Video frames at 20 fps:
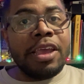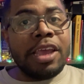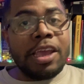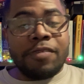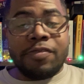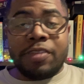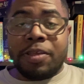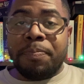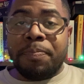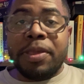
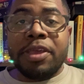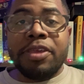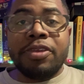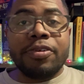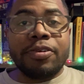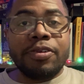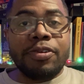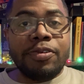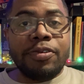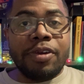If they pique
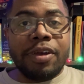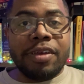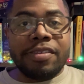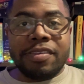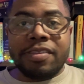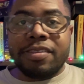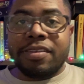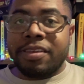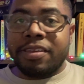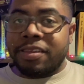your
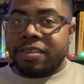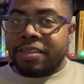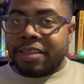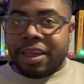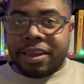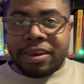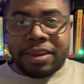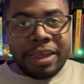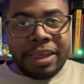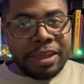curiosity,
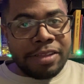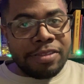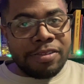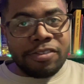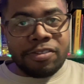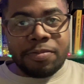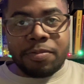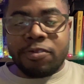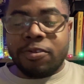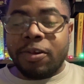then hit the
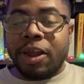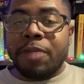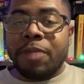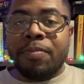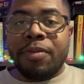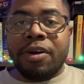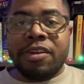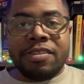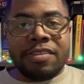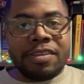subscribe
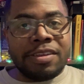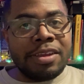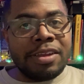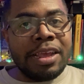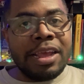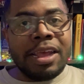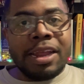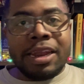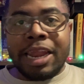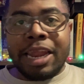button,
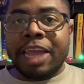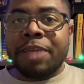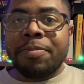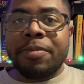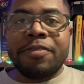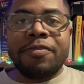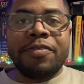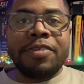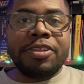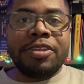like
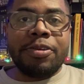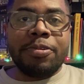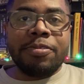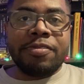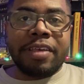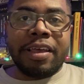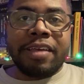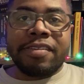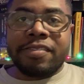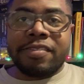my videos,
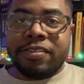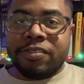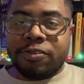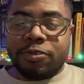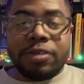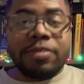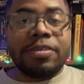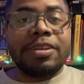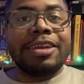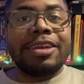as these
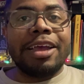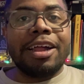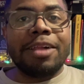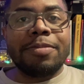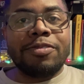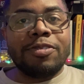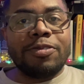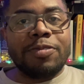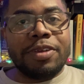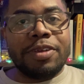greatly
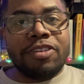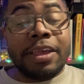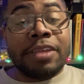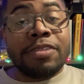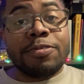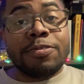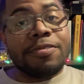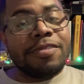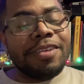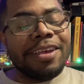help to reach
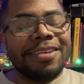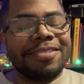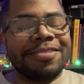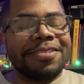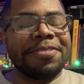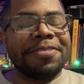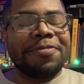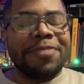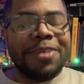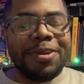
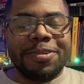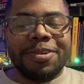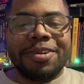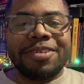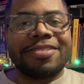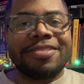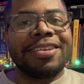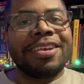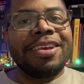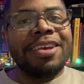enthusiastic
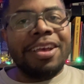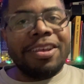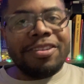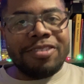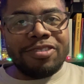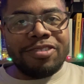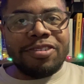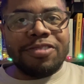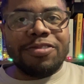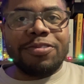viewers
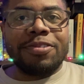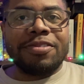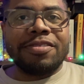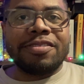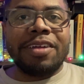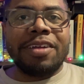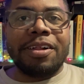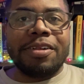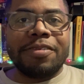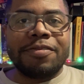such as
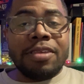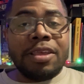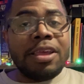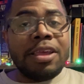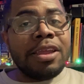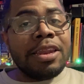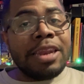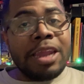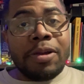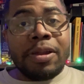yourself.
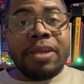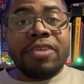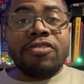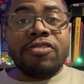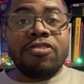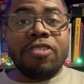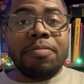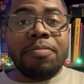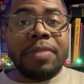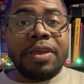Now let's
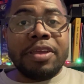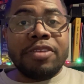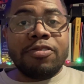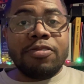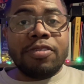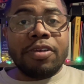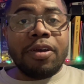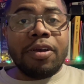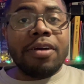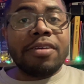jump into
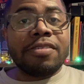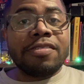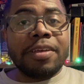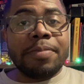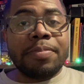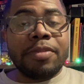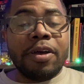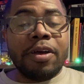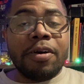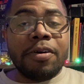the
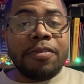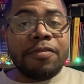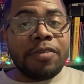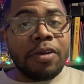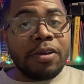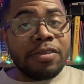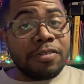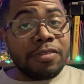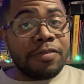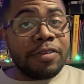concept of
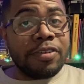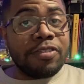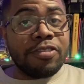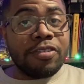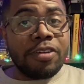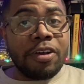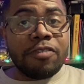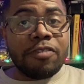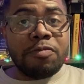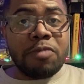conservation
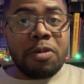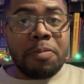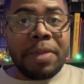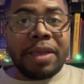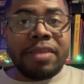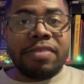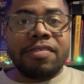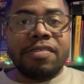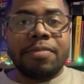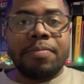of
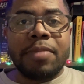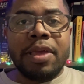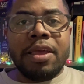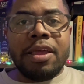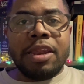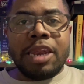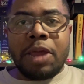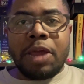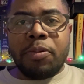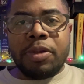momentum.
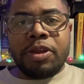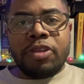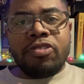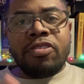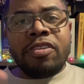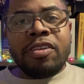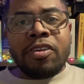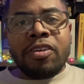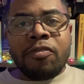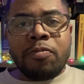Now when you
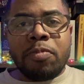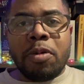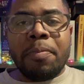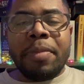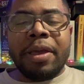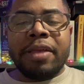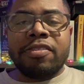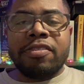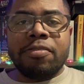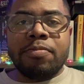think of
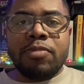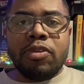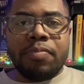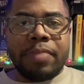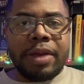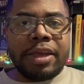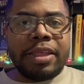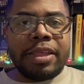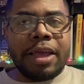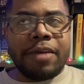momentum, you
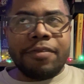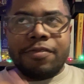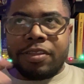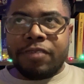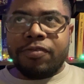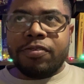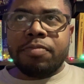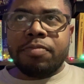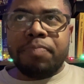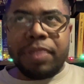might have
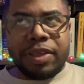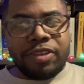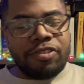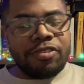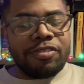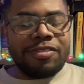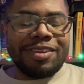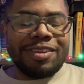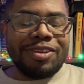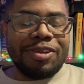different
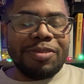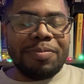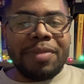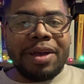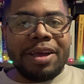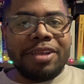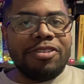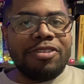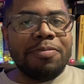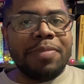pictures in your
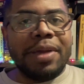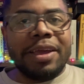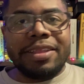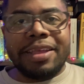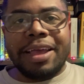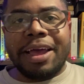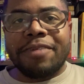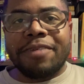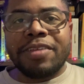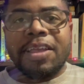mind. You might
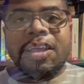have